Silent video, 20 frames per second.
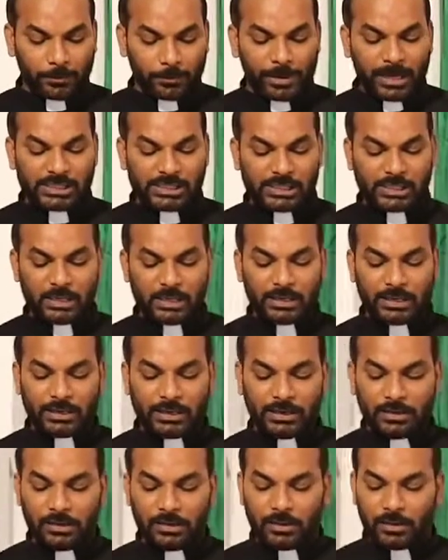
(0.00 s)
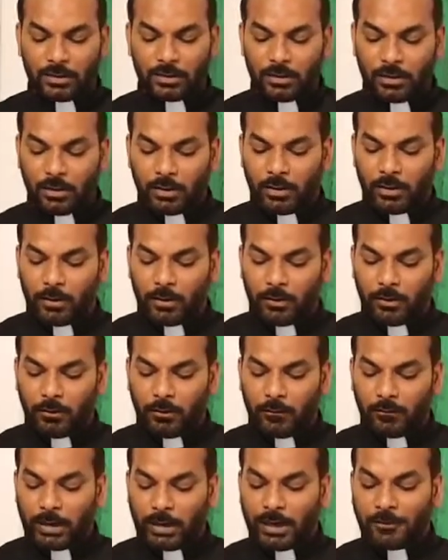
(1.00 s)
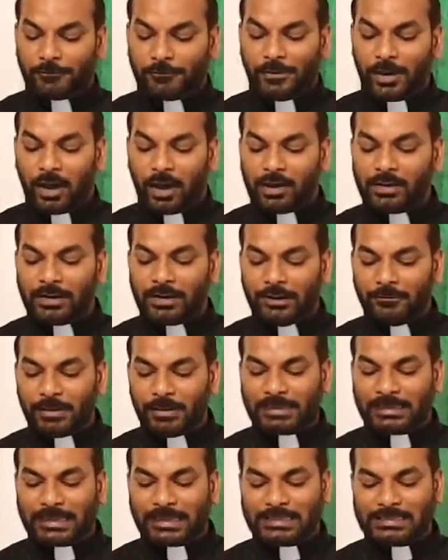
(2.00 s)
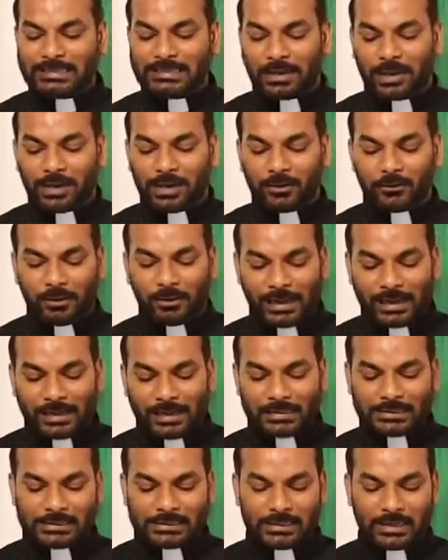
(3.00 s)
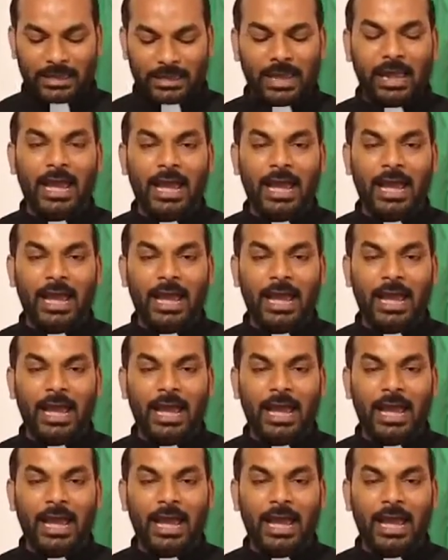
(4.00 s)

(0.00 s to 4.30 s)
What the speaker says: Basically, one of non-living things called virus